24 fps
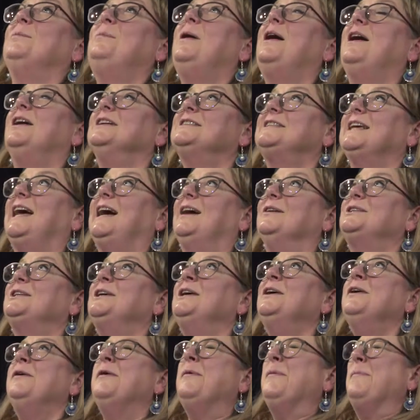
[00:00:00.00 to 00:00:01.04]
to pass out
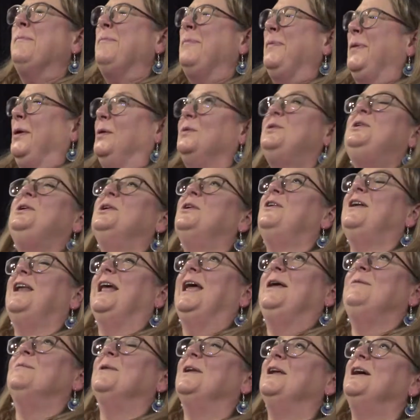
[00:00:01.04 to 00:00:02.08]
or
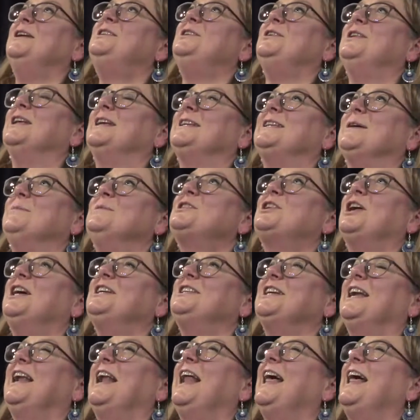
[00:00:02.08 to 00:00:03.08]
urinate when I do that demonstration.